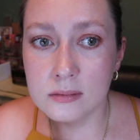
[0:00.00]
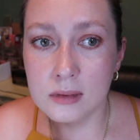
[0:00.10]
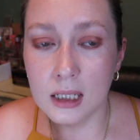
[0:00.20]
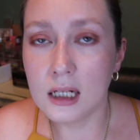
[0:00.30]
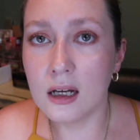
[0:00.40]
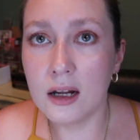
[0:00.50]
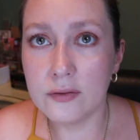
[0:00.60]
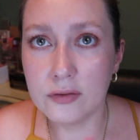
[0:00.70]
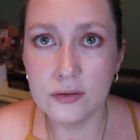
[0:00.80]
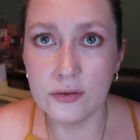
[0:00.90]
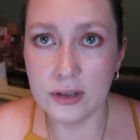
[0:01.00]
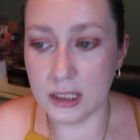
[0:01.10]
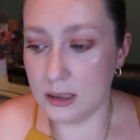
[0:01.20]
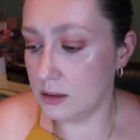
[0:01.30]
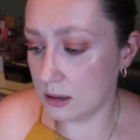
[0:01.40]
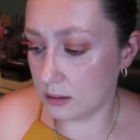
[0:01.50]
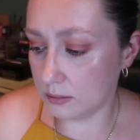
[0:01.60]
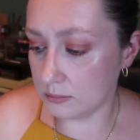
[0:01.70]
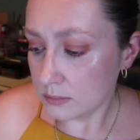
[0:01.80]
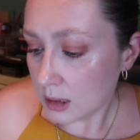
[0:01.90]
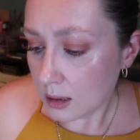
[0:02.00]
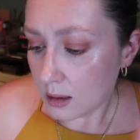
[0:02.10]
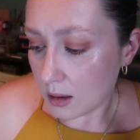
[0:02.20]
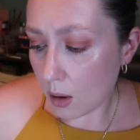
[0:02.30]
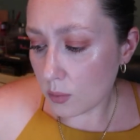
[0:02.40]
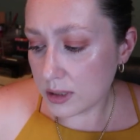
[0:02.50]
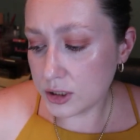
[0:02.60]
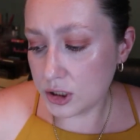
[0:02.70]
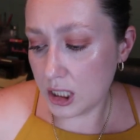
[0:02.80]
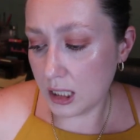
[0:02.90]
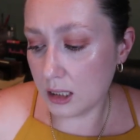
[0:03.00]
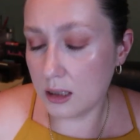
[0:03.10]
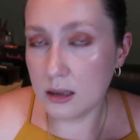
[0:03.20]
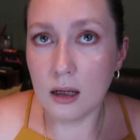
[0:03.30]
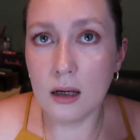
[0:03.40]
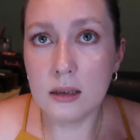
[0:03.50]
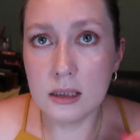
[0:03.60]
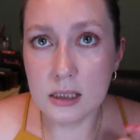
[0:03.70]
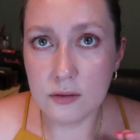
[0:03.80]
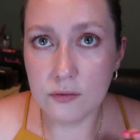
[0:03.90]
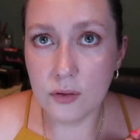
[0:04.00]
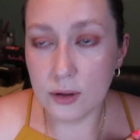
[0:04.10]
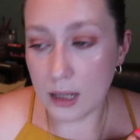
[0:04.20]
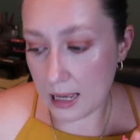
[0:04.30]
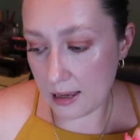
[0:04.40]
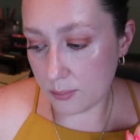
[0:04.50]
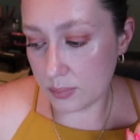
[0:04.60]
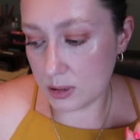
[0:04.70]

and I got it for free so always check on the Sephora app